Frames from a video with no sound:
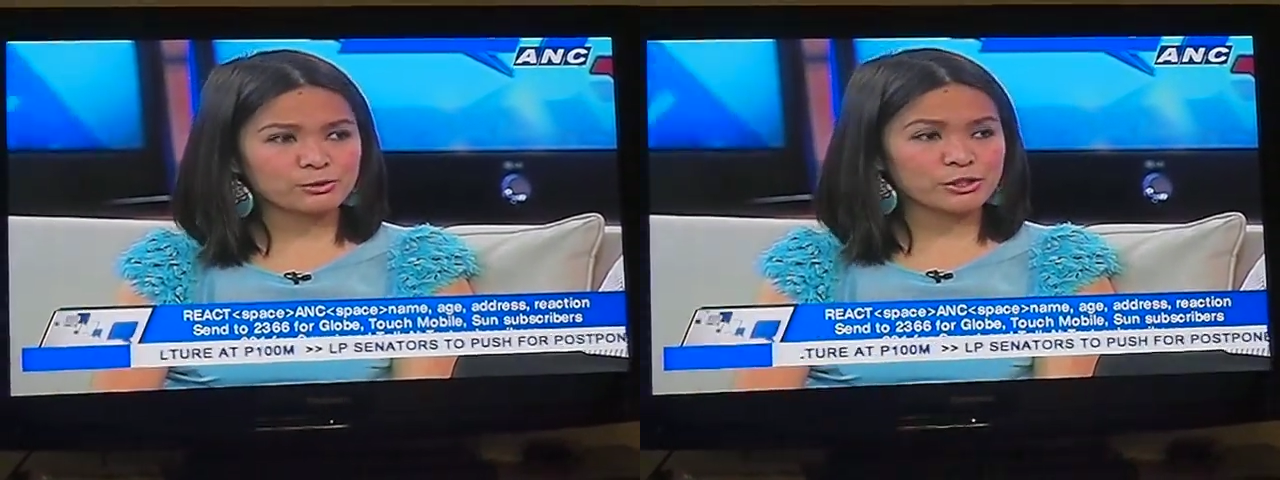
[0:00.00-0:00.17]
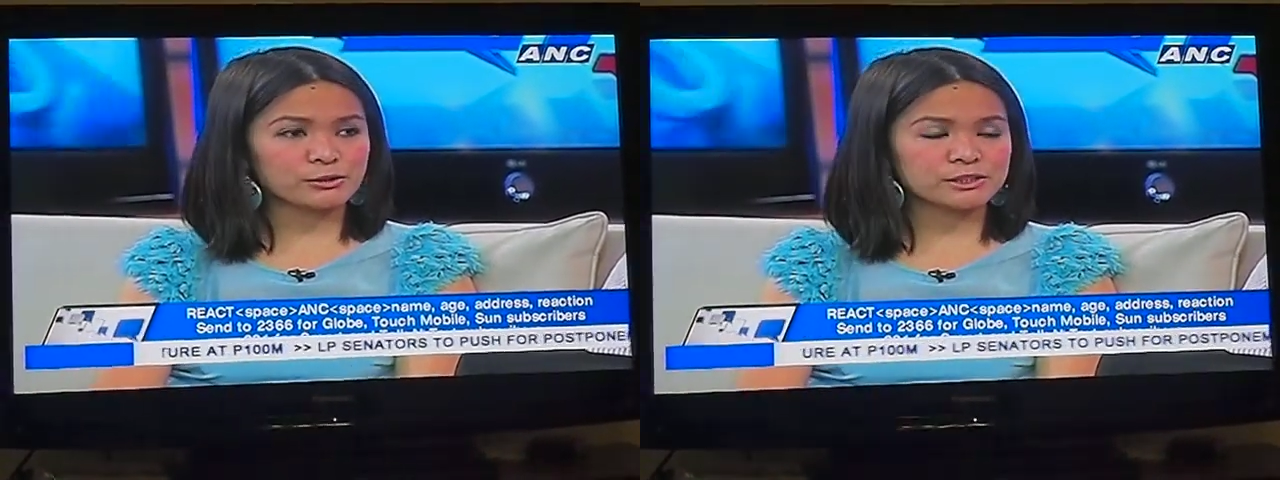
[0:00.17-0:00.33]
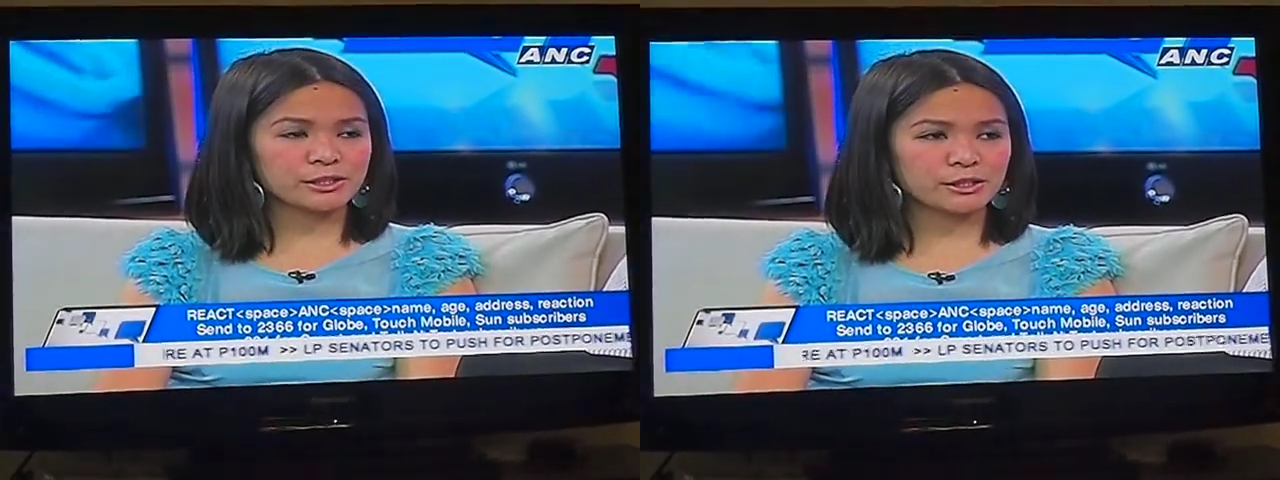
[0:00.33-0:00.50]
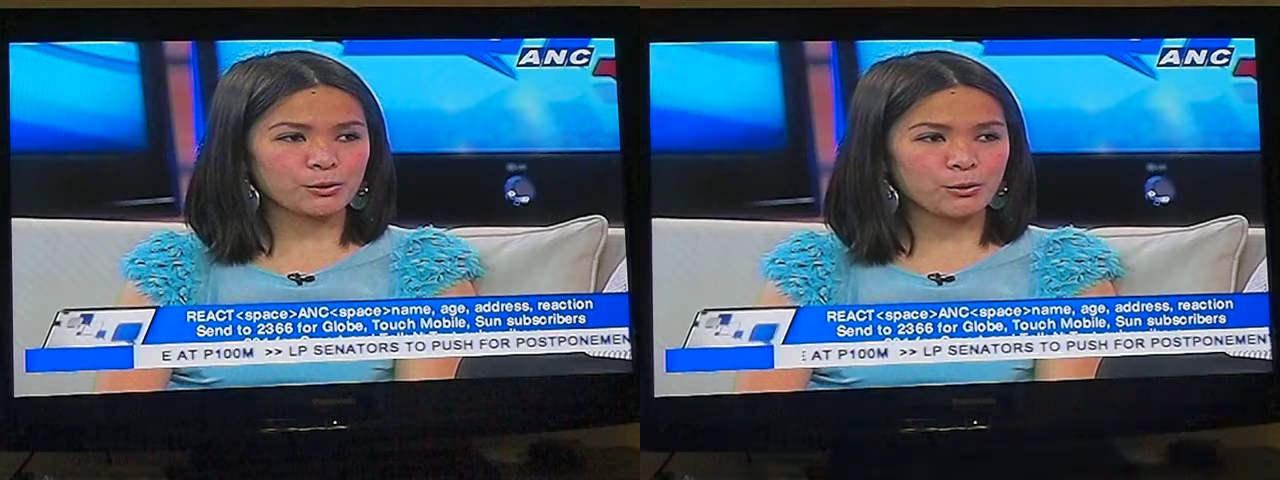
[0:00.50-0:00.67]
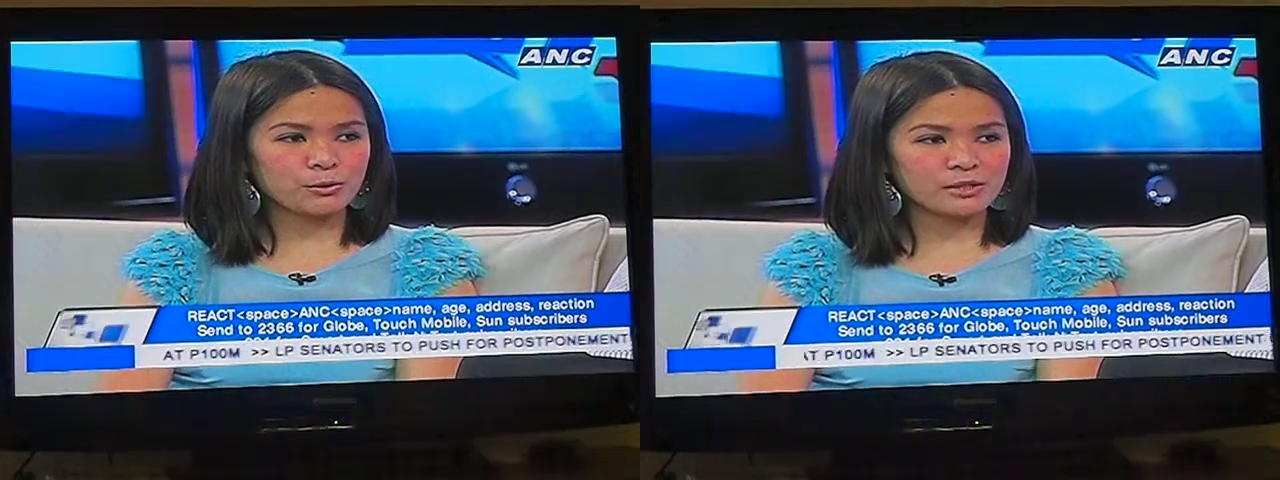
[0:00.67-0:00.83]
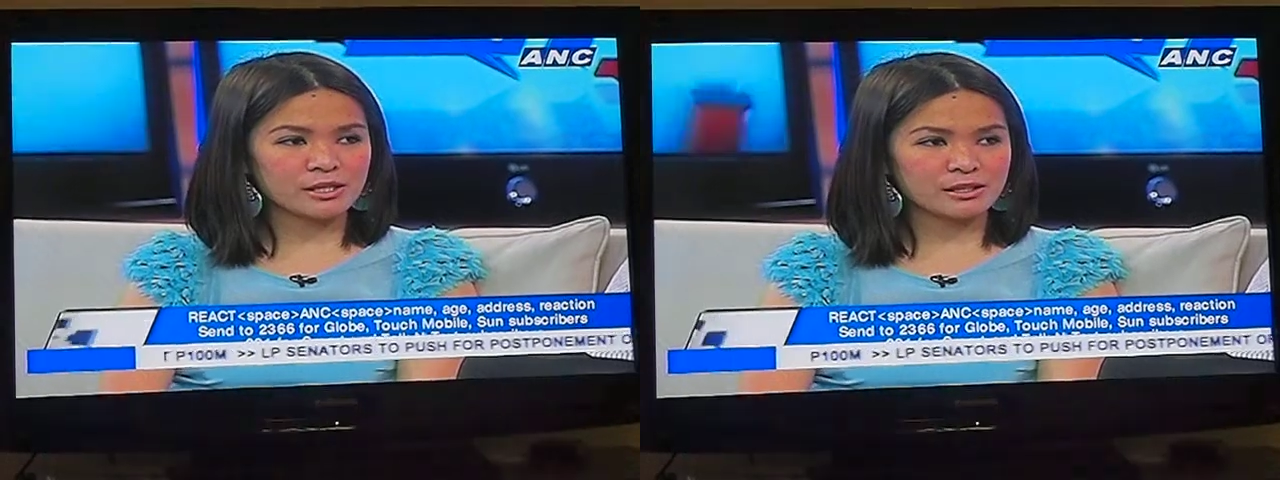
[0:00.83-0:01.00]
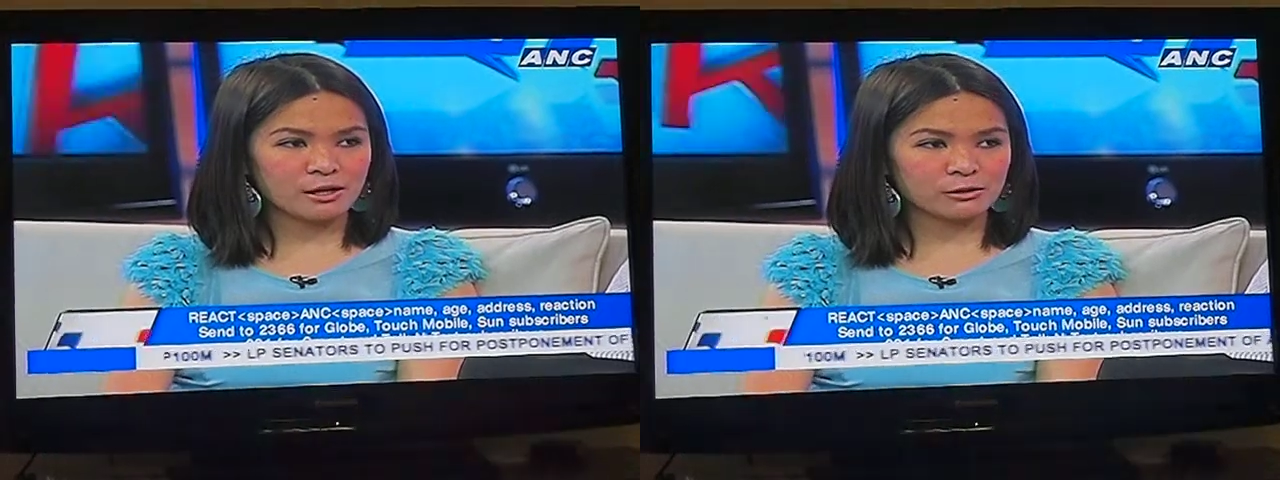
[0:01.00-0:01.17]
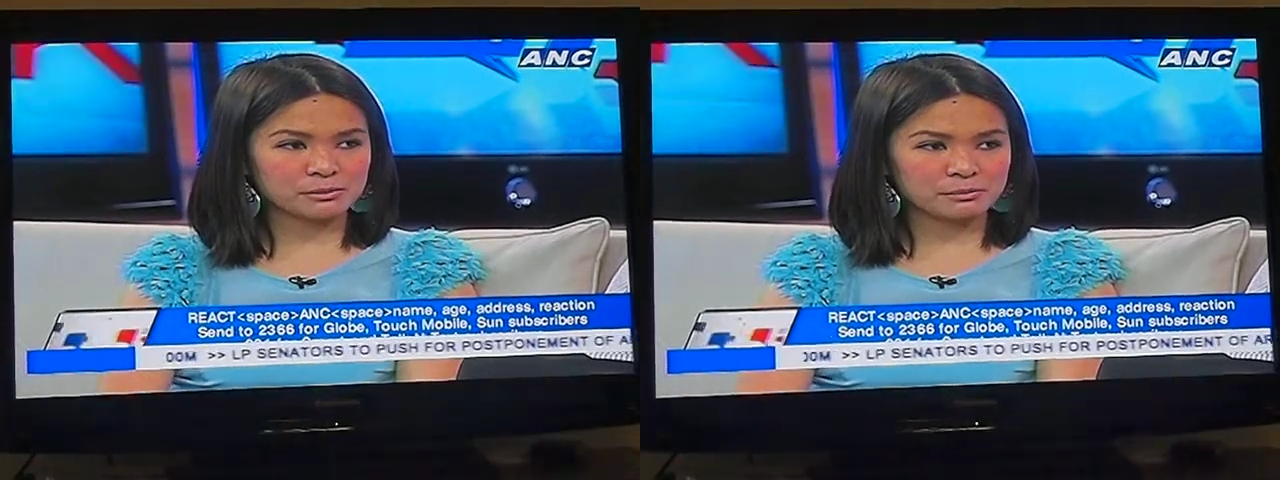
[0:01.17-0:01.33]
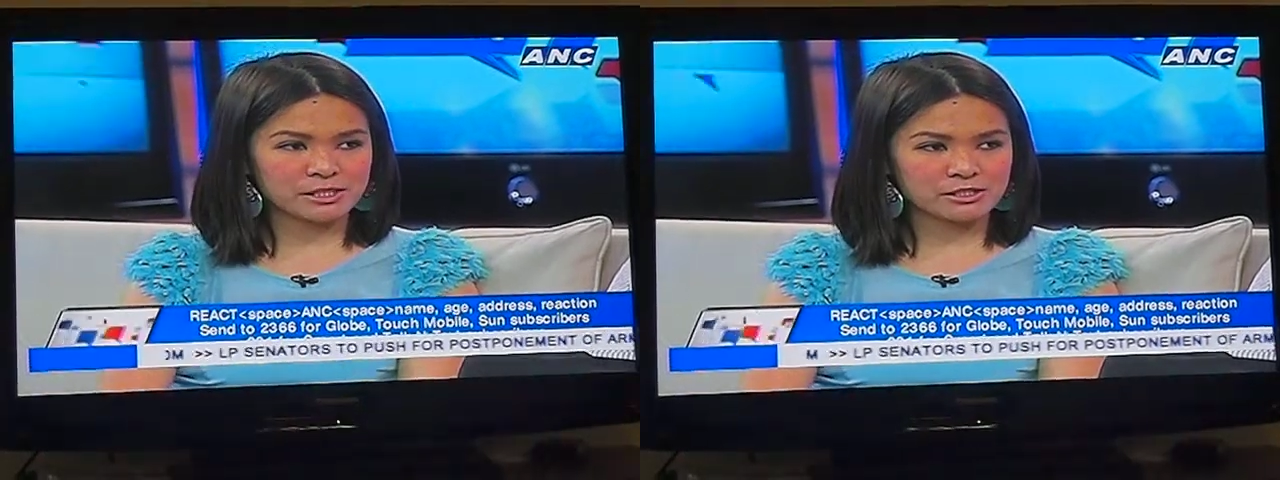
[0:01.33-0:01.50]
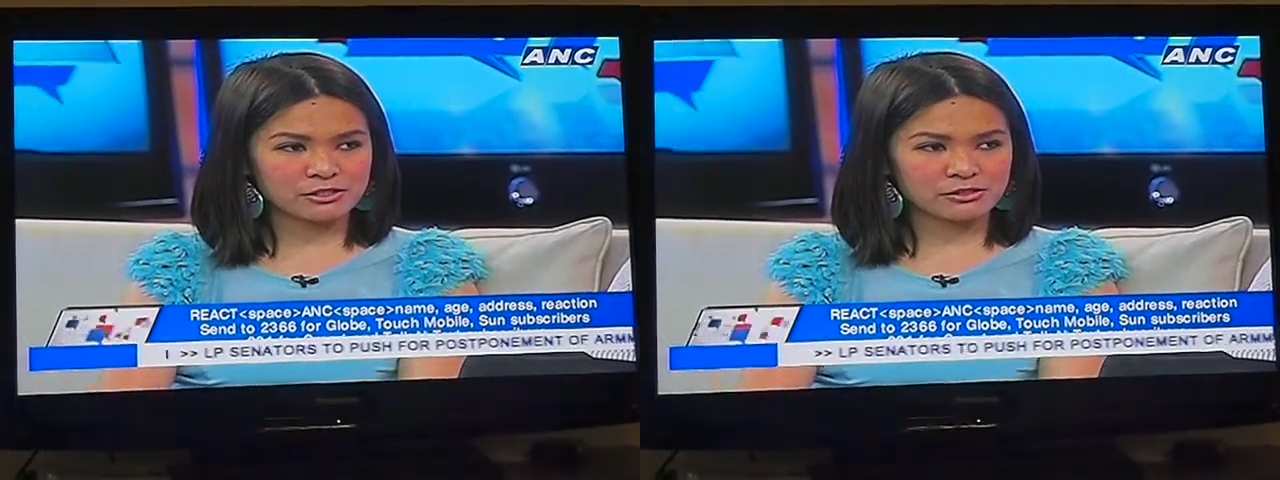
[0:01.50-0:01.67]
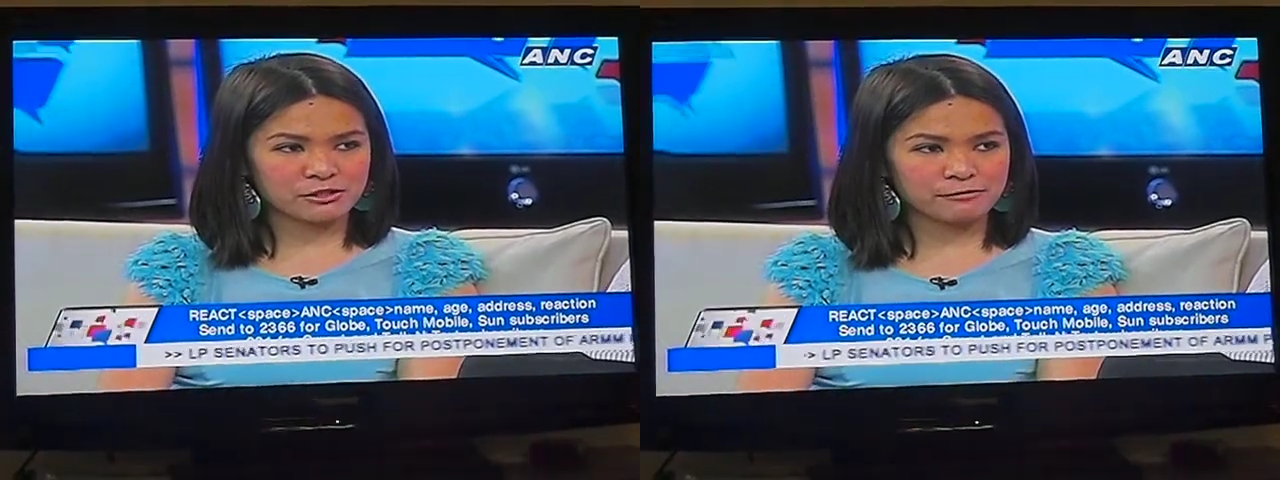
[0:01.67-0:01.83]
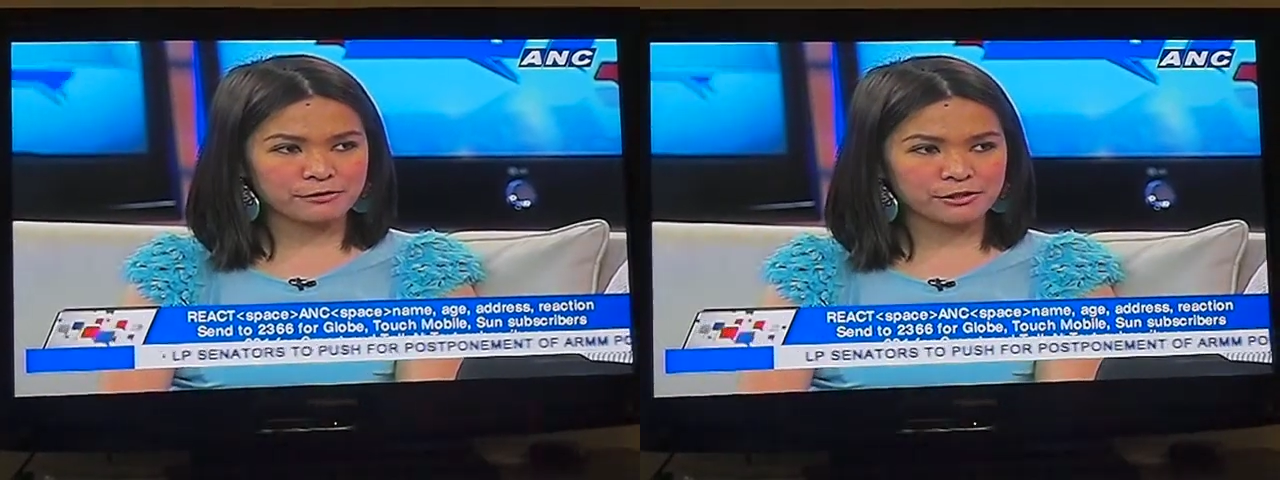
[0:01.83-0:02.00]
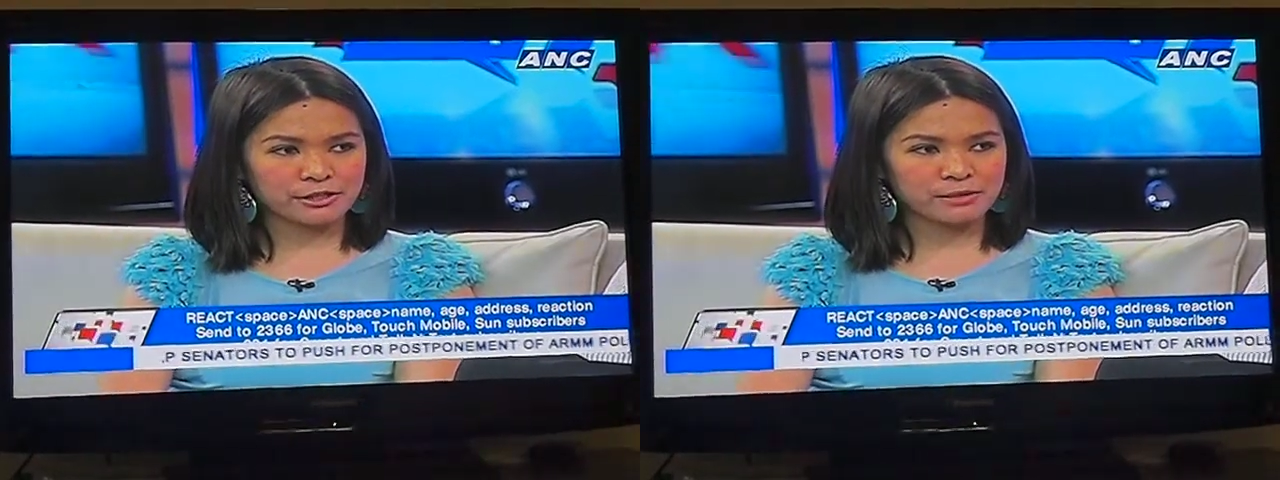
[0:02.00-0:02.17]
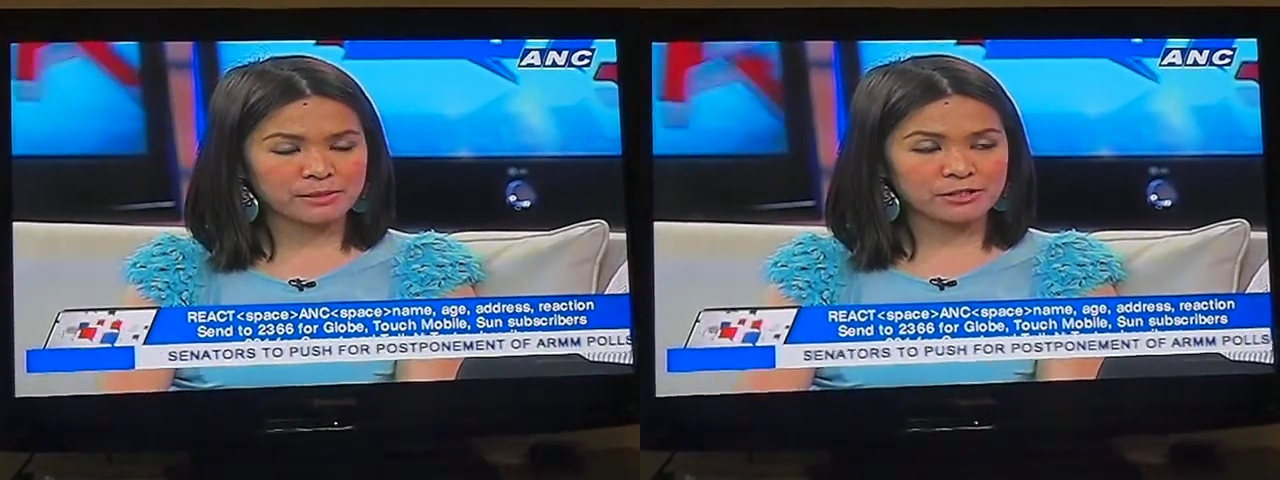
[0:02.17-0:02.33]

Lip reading: We're using our own in-house messenger for